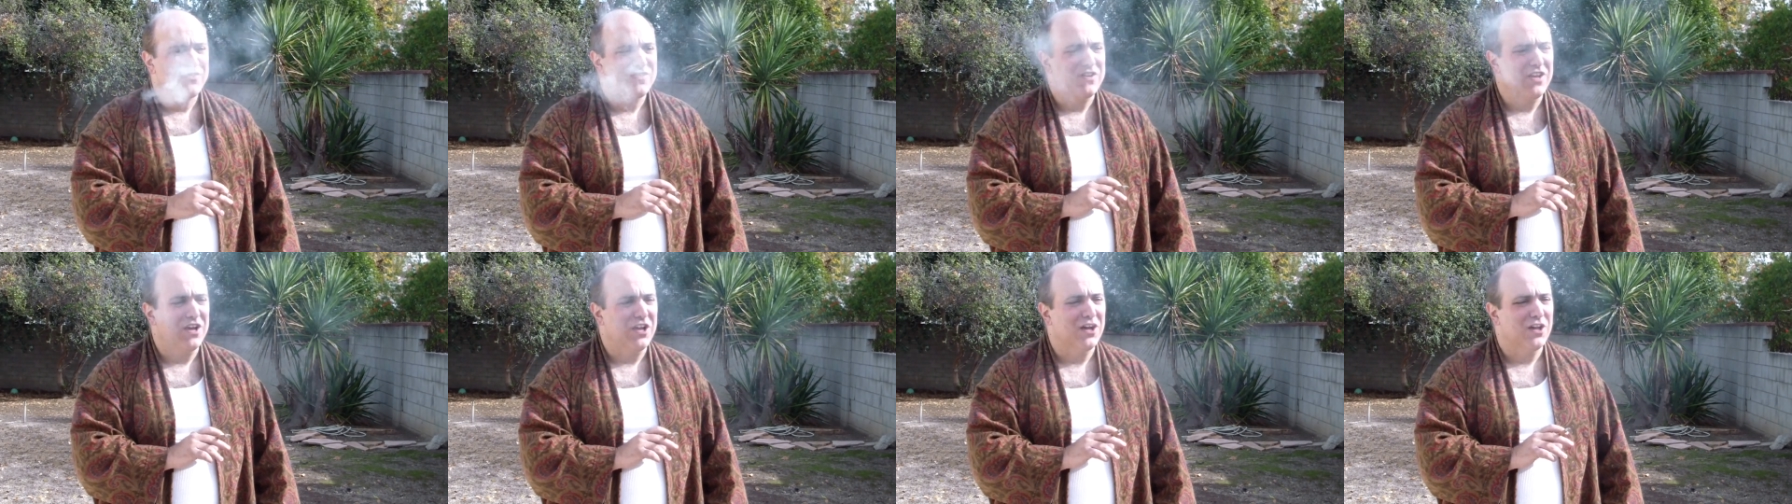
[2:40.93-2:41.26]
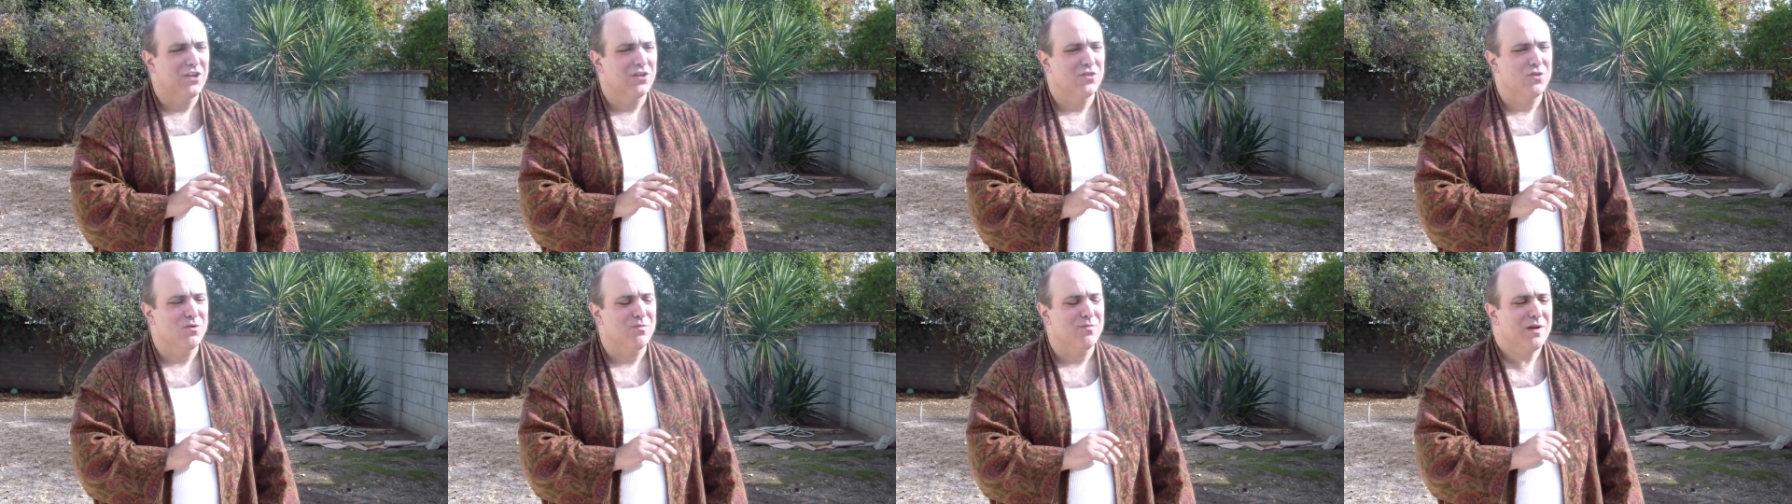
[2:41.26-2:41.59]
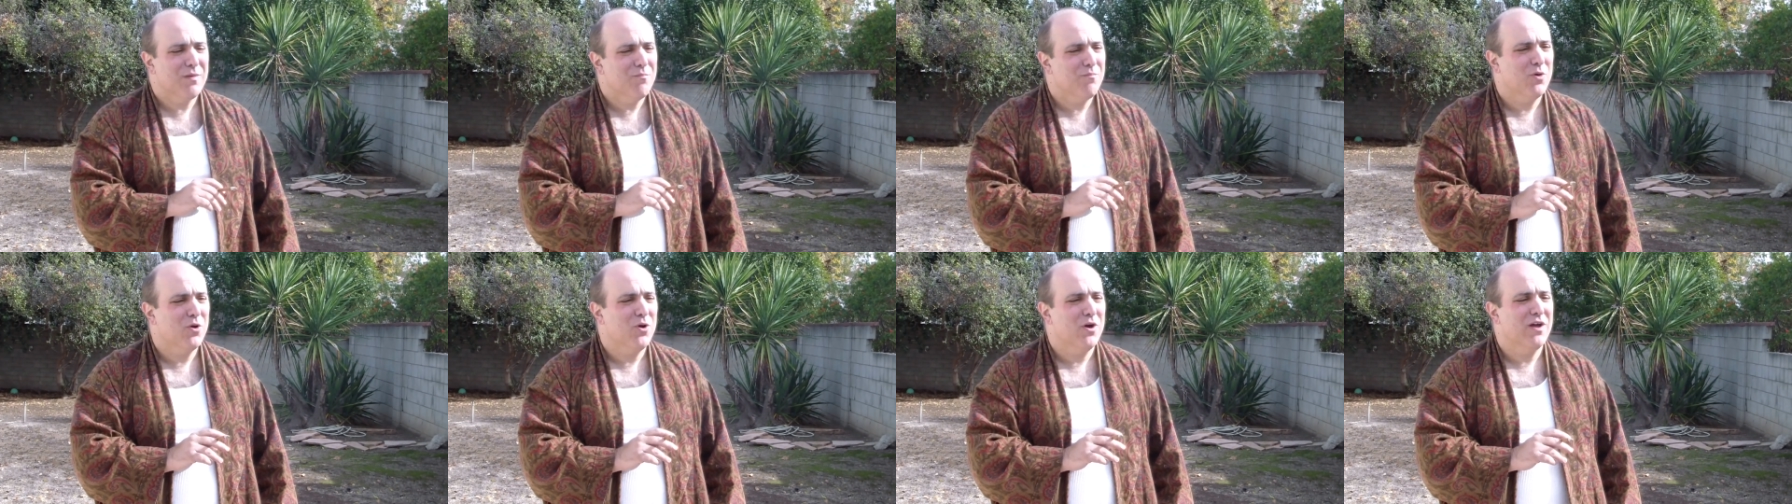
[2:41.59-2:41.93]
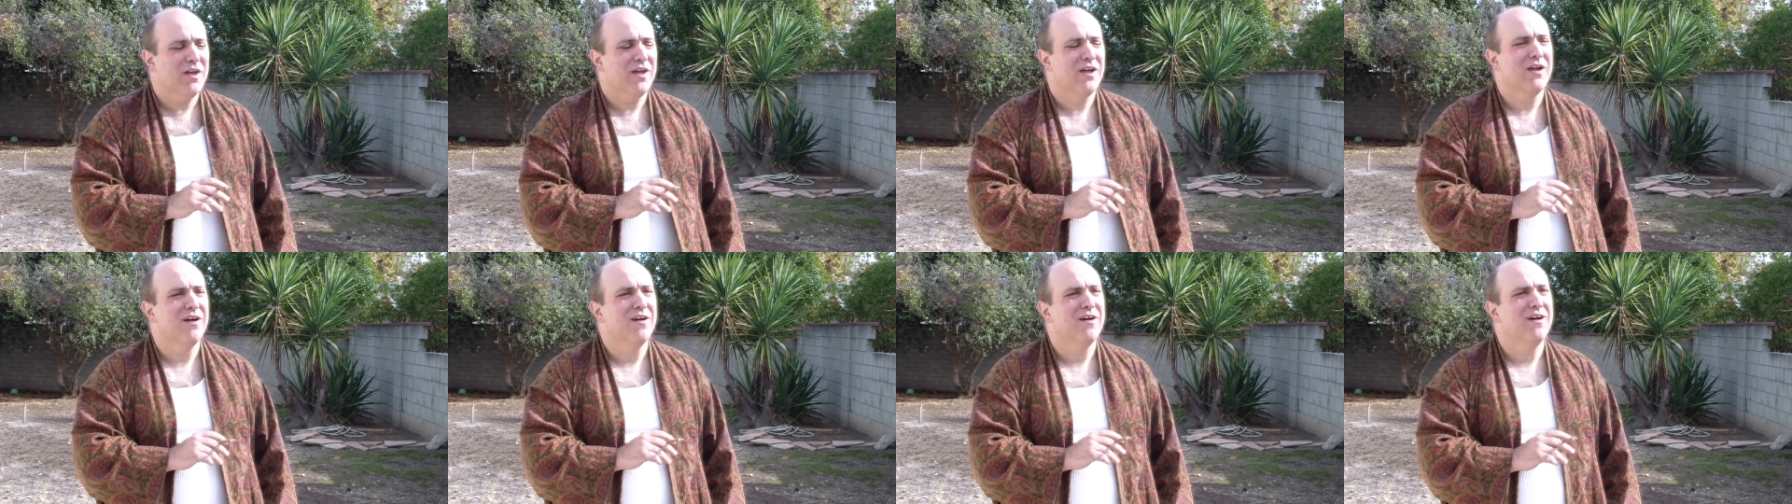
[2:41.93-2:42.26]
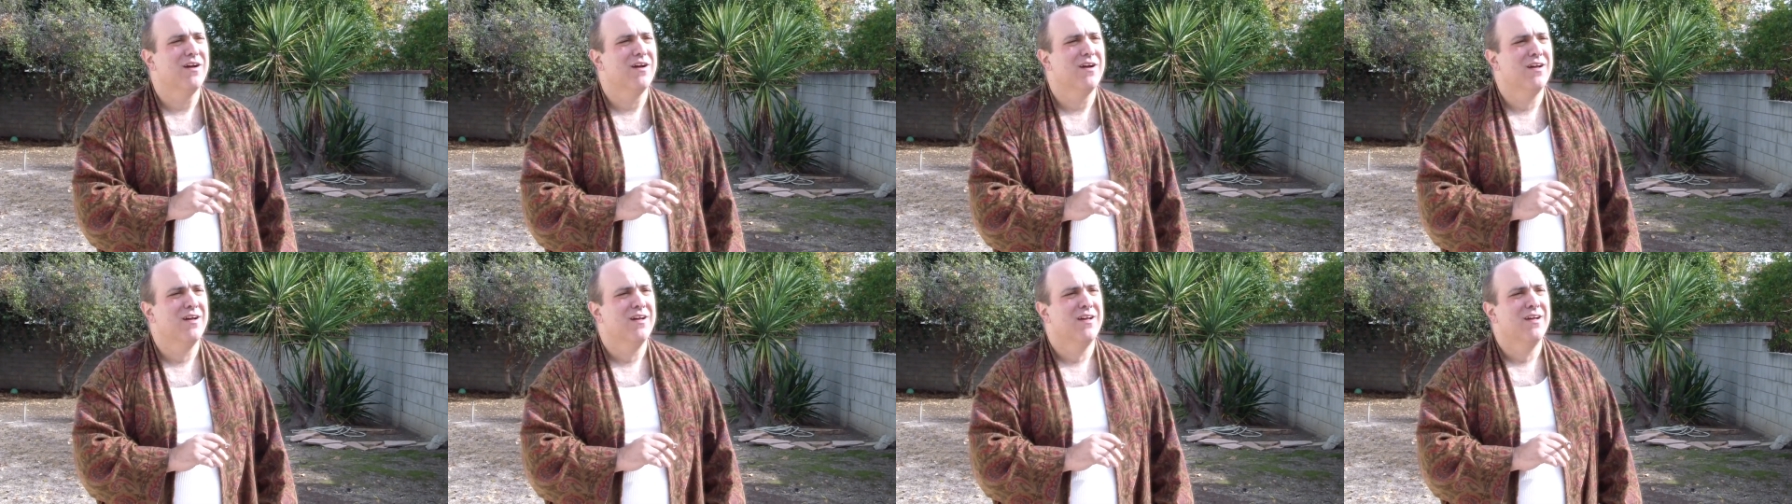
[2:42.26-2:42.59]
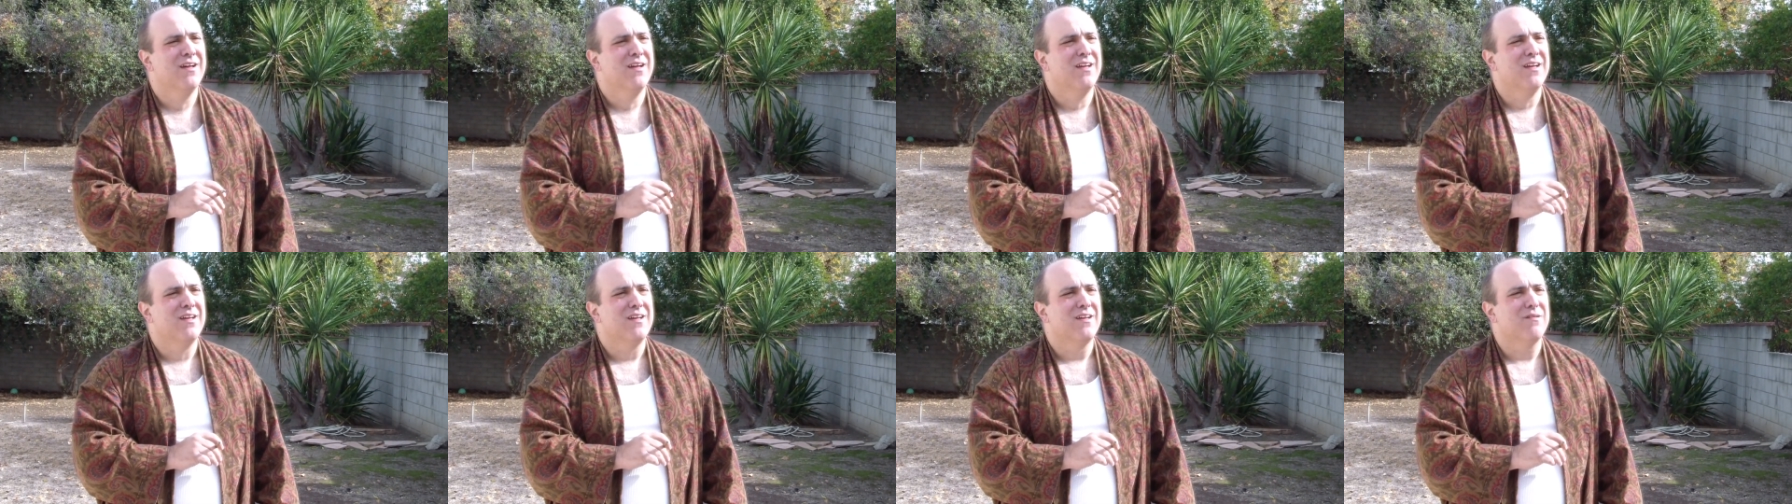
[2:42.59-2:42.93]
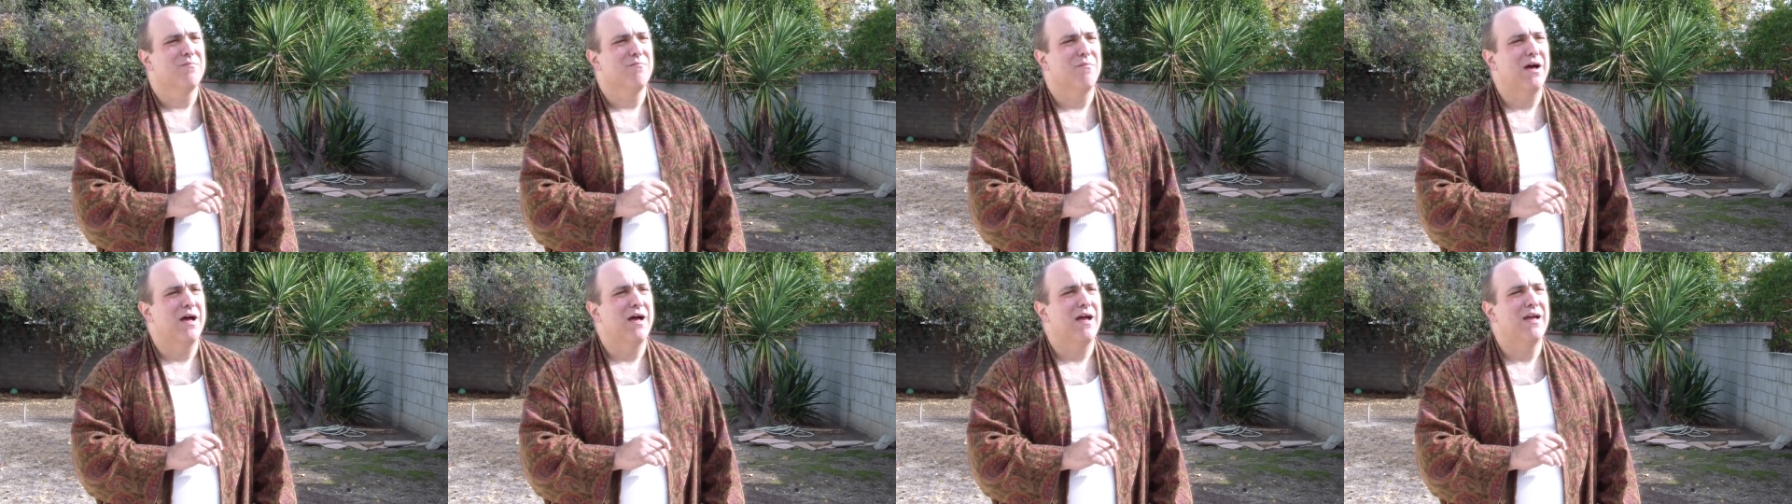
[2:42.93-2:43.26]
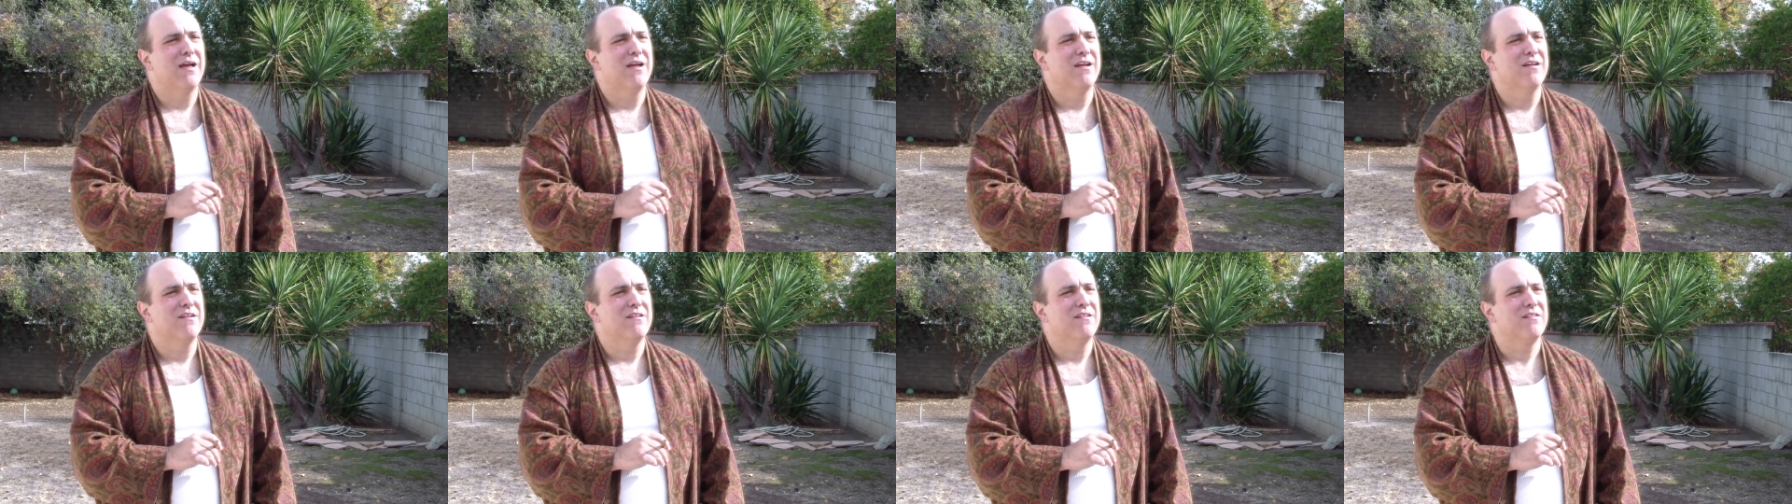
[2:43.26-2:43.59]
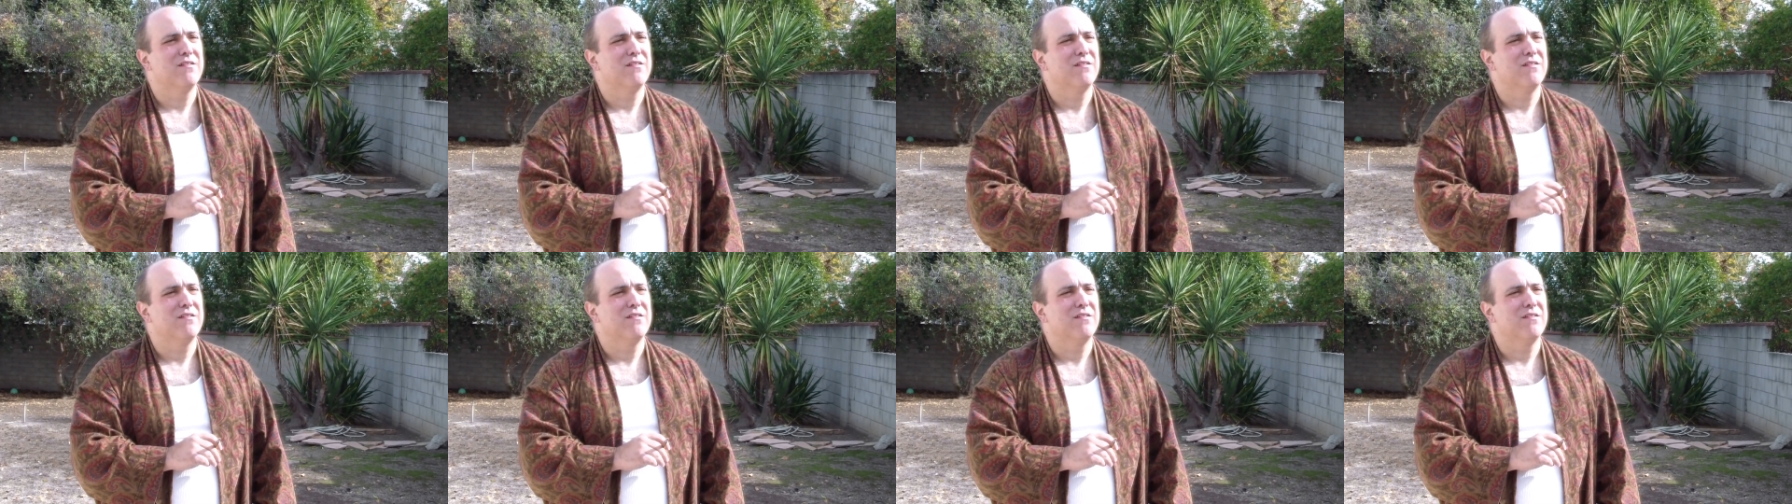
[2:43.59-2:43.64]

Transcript: Sing to me, boy. My